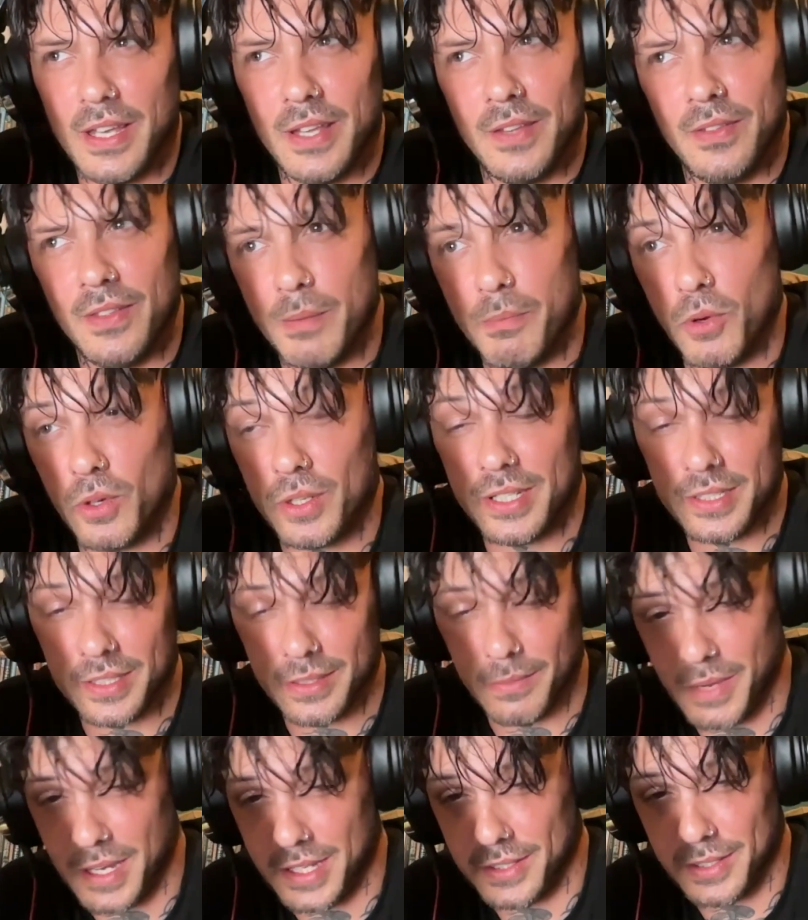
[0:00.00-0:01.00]
in that book
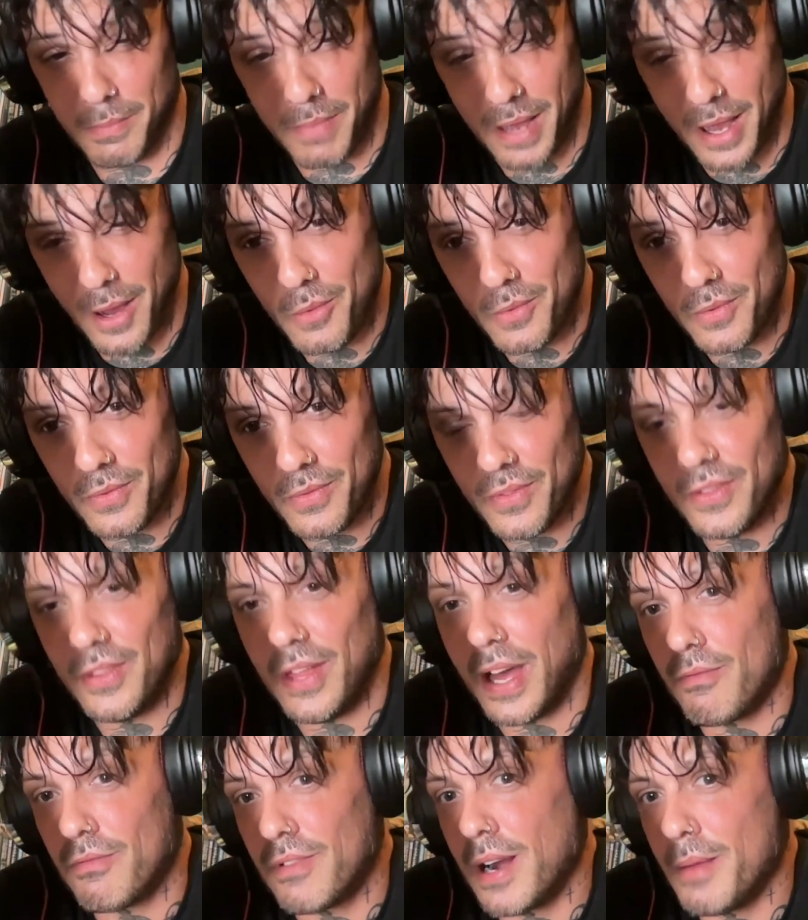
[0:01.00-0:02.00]
is about
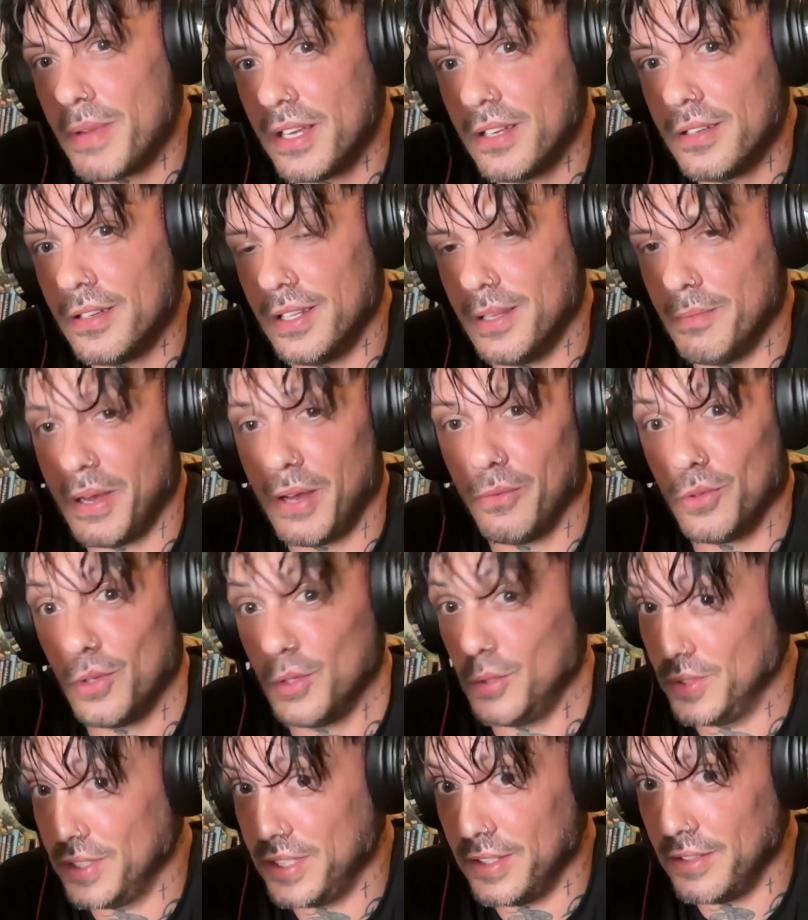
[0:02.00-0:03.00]
that rabbit and about
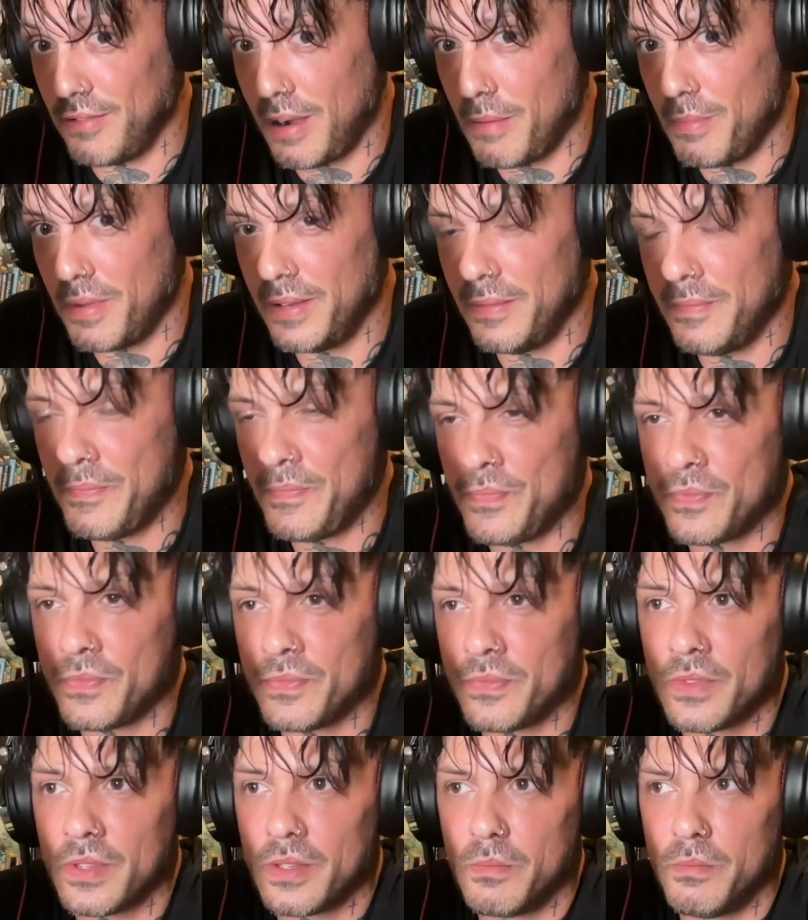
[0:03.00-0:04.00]
losing the rabbit.
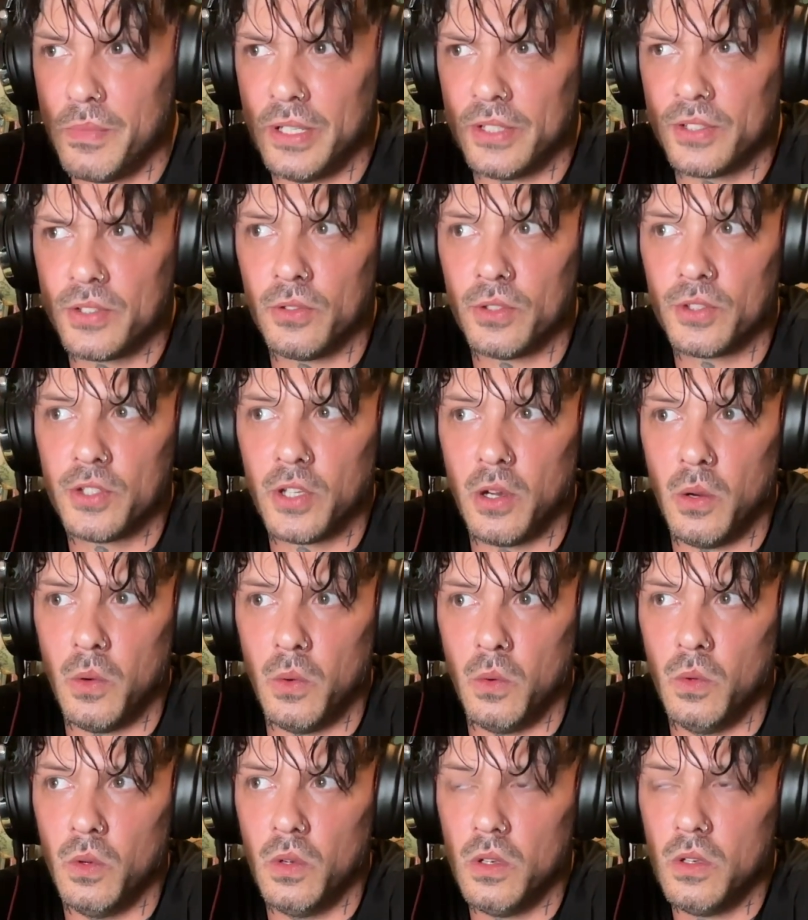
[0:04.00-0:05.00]
But it's
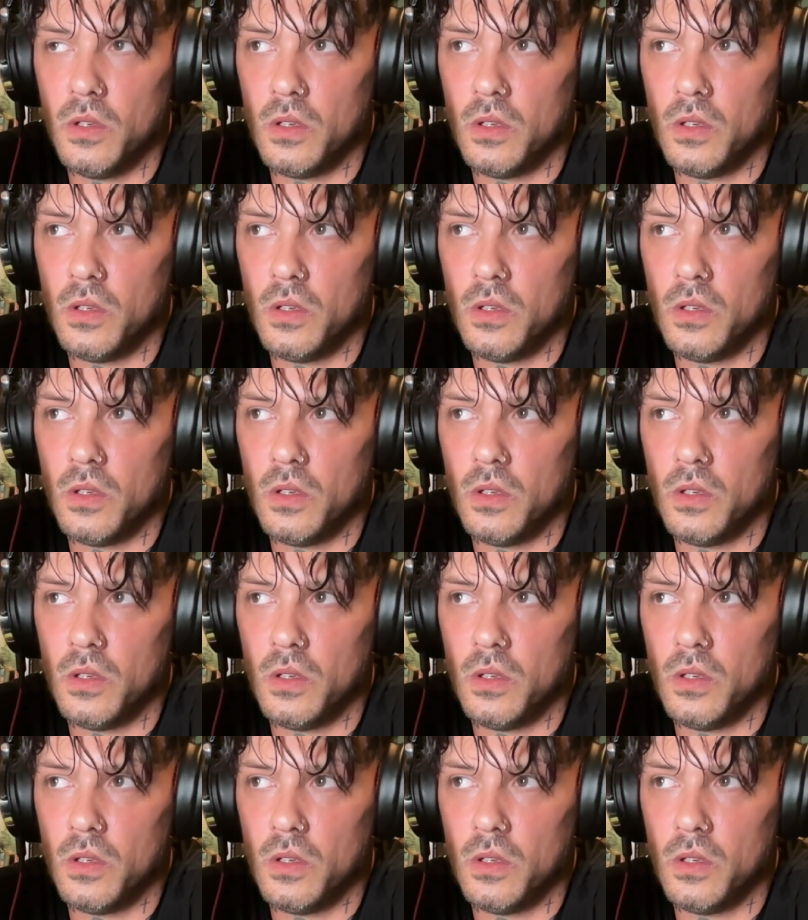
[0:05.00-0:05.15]
also